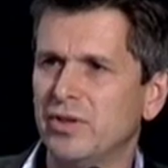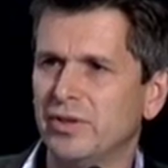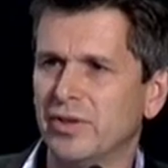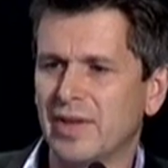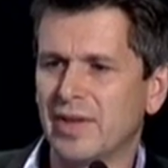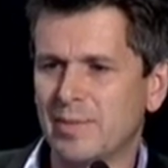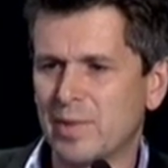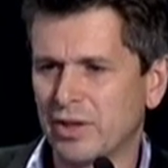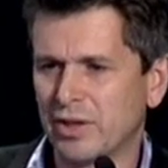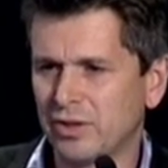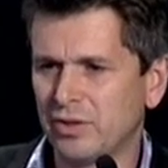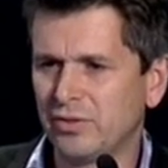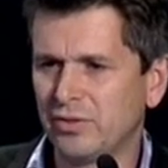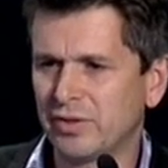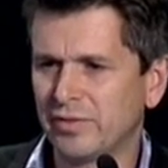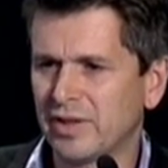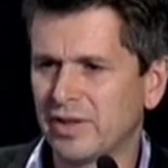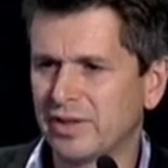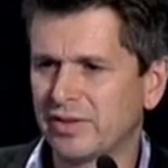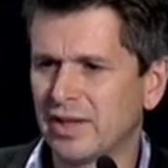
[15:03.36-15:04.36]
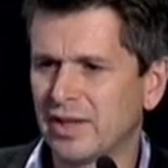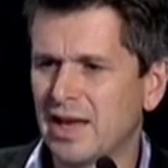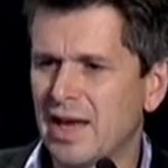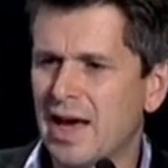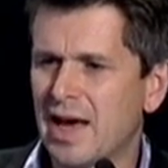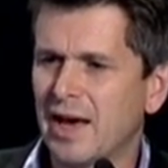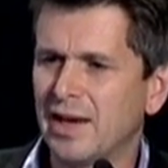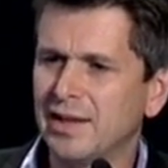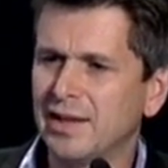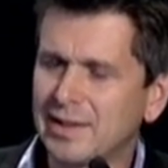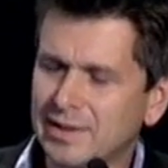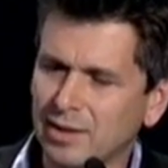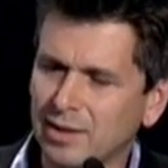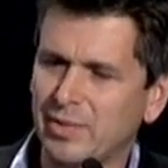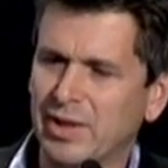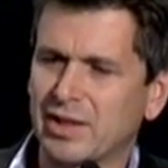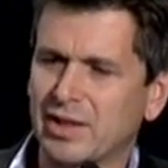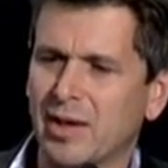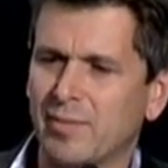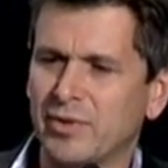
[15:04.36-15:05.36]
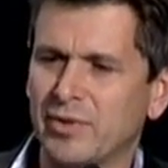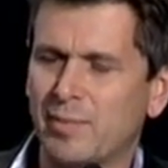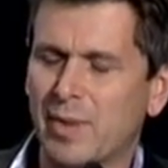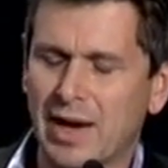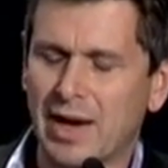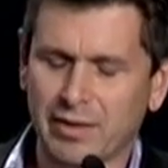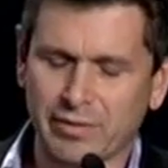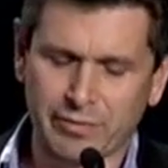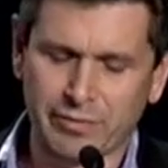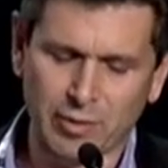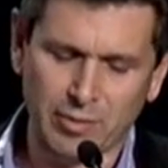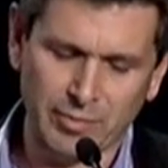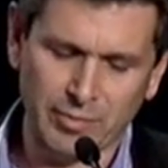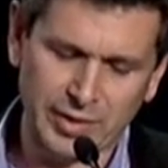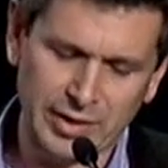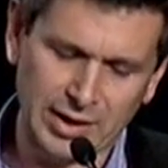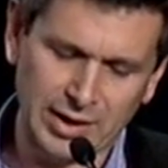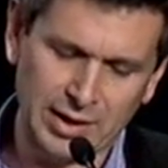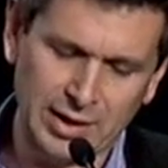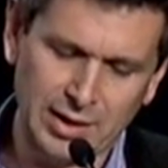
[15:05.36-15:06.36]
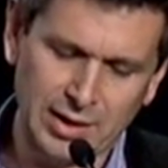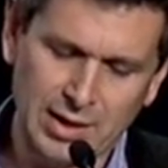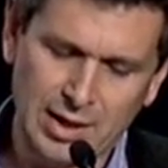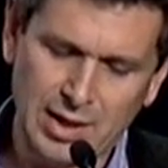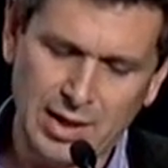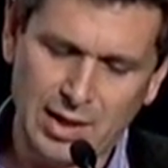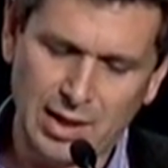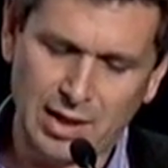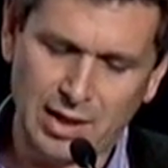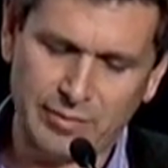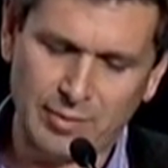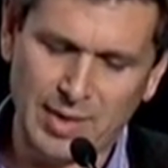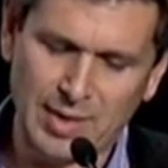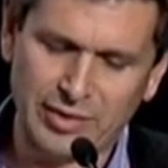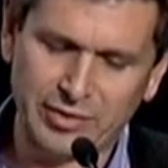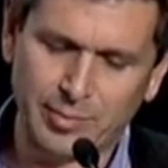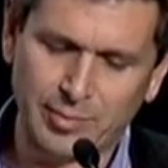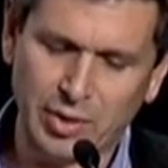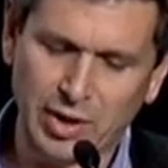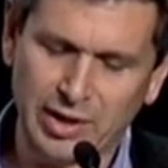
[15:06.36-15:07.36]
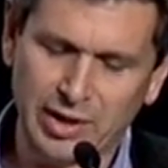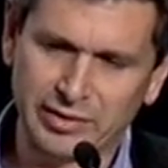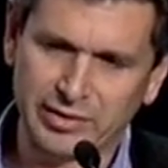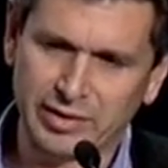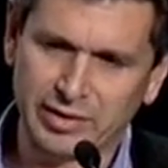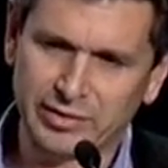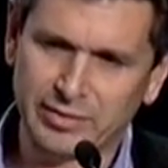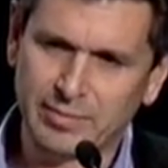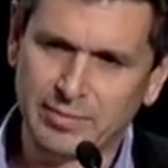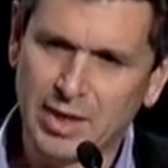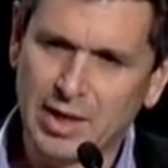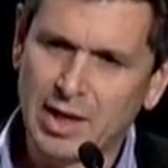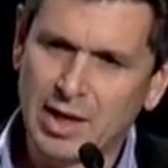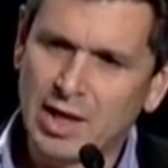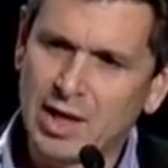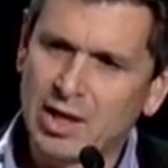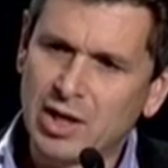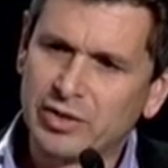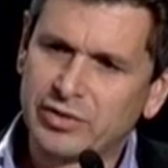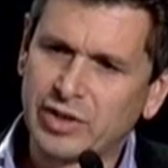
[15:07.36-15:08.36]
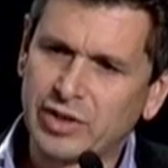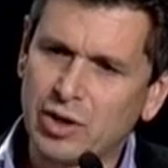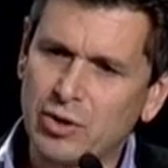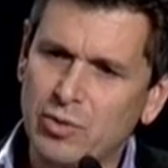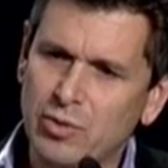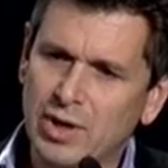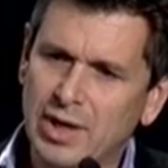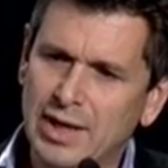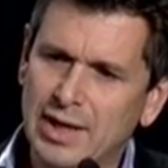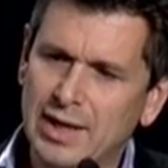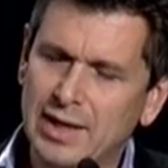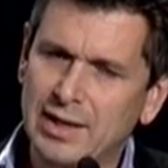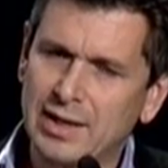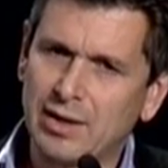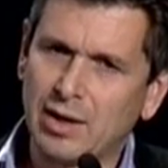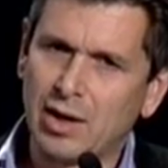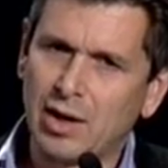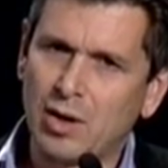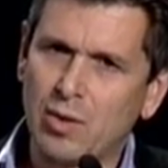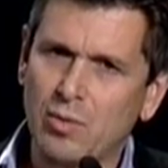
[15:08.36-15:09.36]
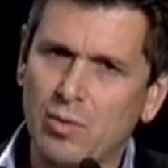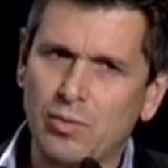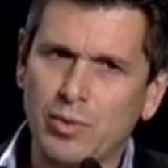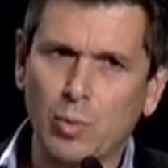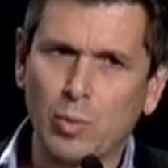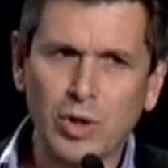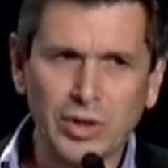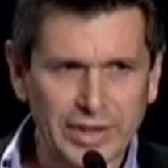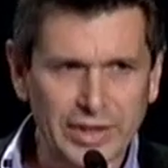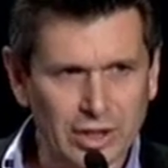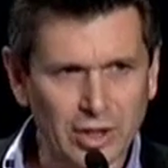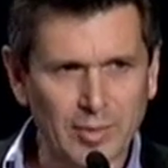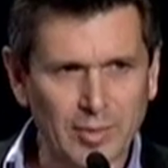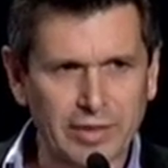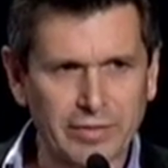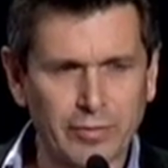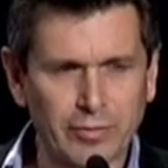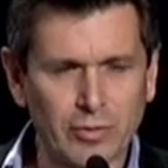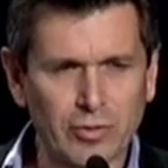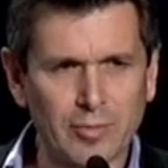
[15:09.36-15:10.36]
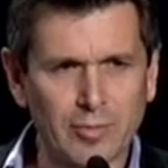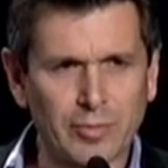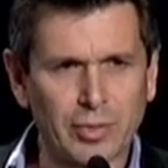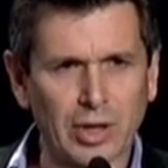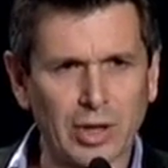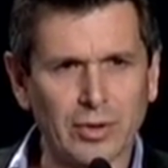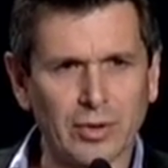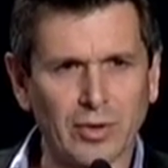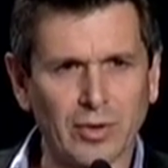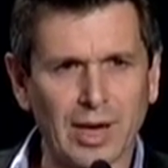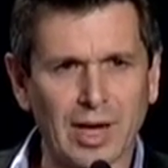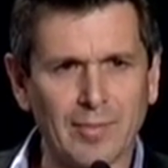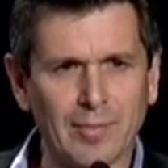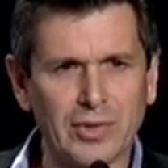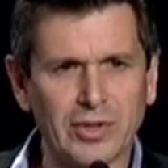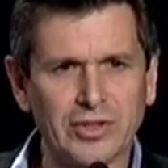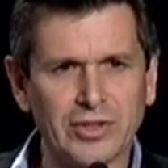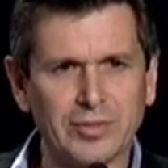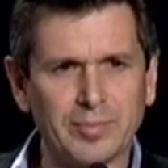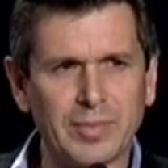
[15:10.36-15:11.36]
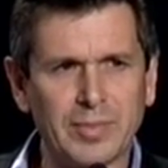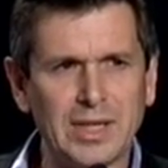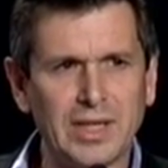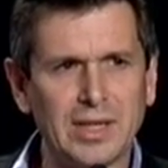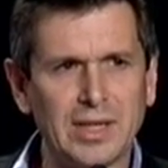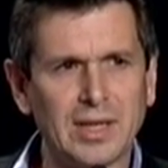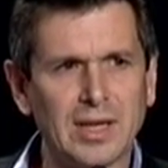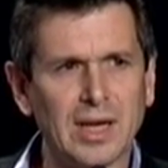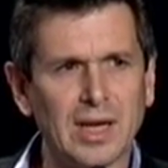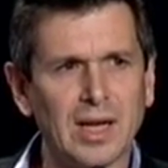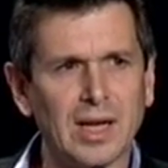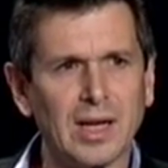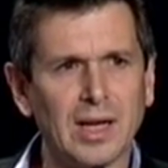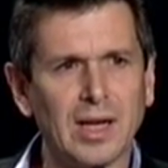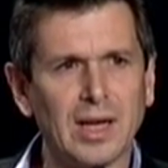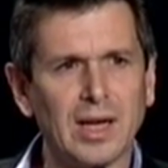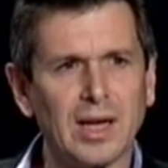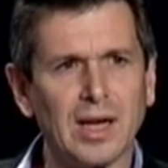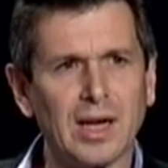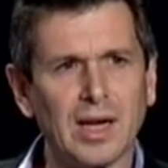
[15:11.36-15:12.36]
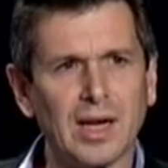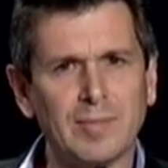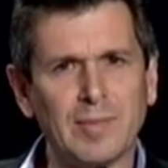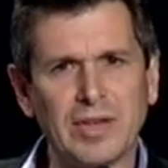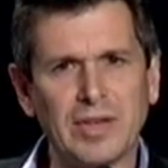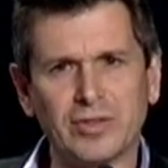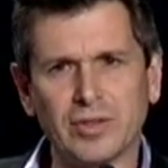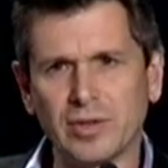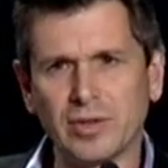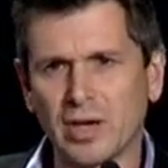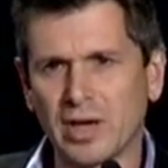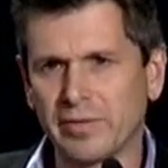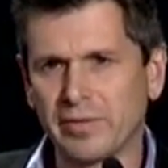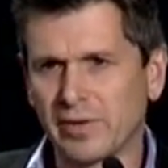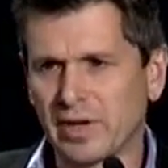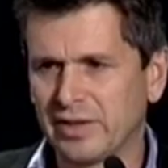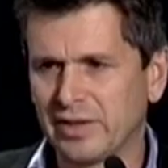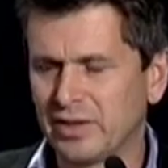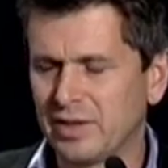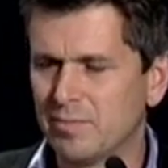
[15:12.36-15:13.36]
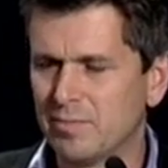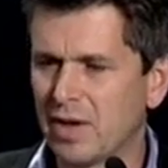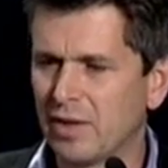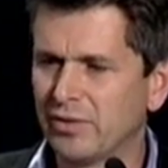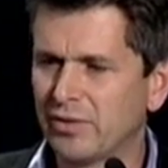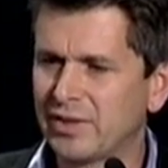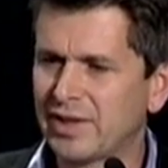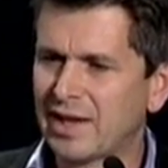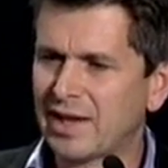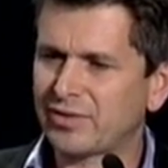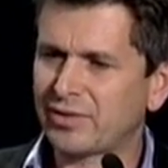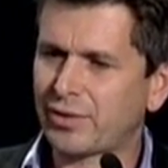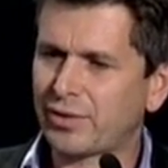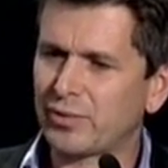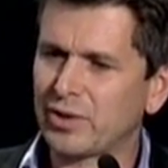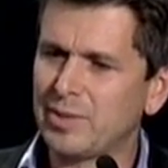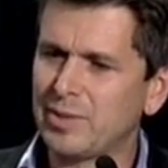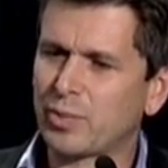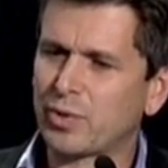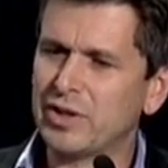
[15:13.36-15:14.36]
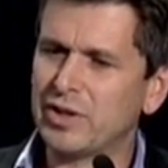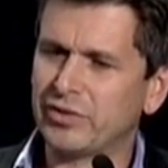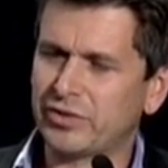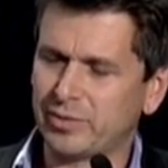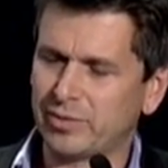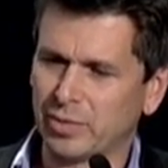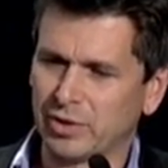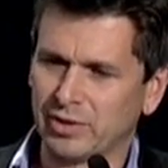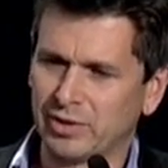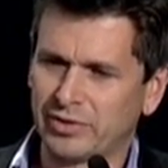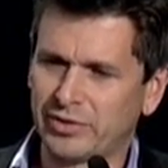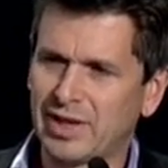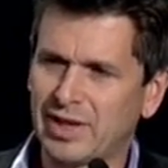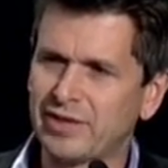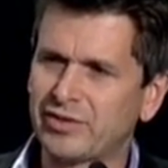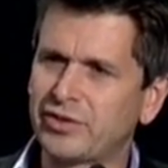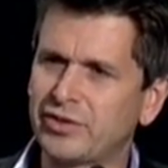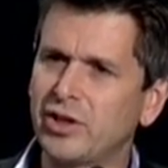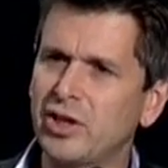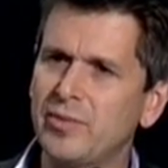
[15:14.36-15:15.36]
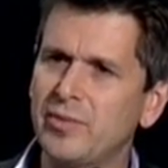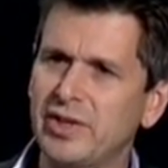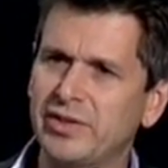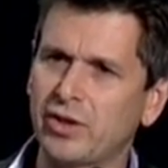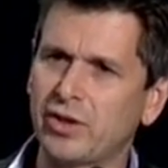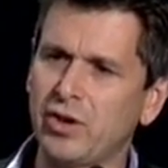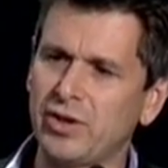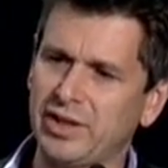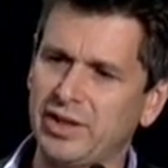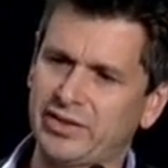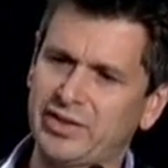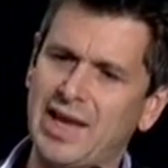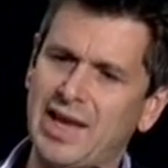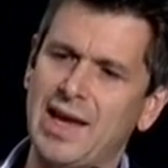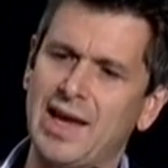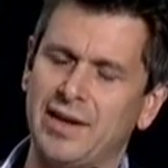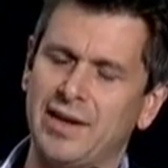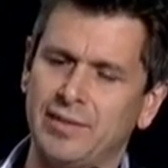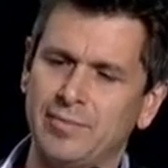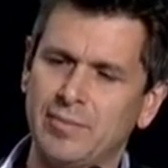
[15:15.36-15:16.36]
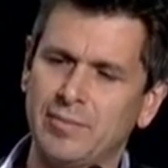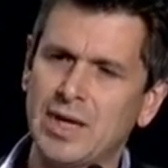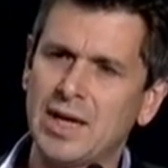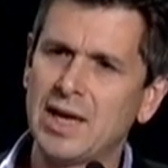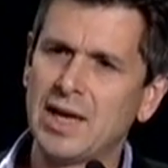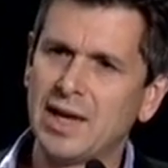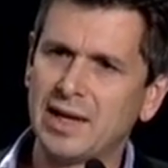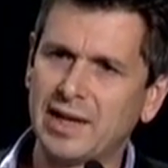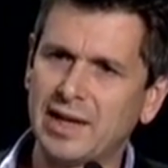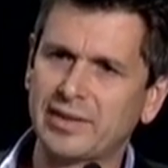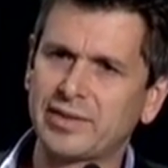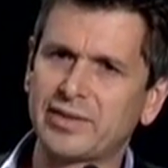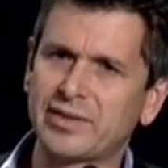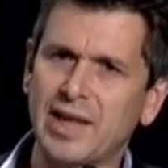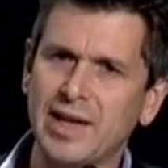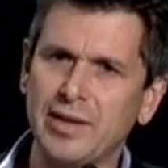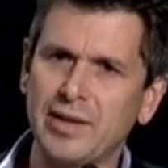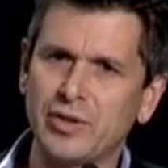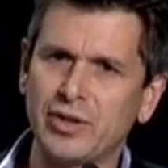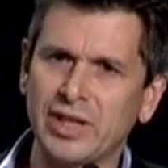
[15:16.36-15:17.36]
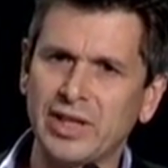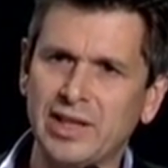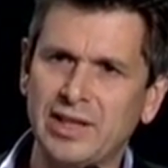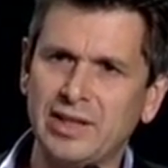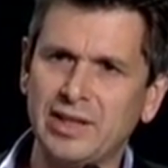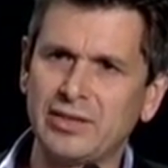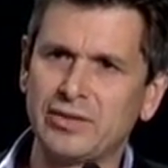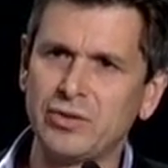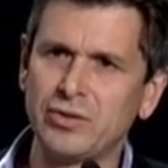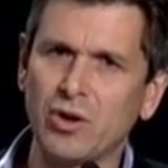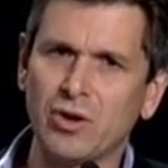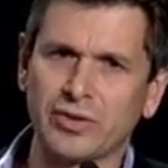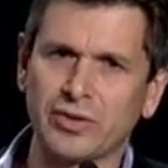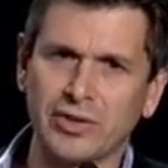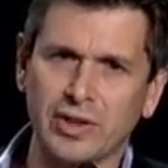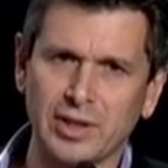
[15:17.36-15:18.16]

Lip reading: and they make use of it, and a little bit comes back from the from enterprises. So the World Economic Forum program has been, I mentioned, going for 18 months. It has three principles. Let's turn this on its head. Let's say that it is not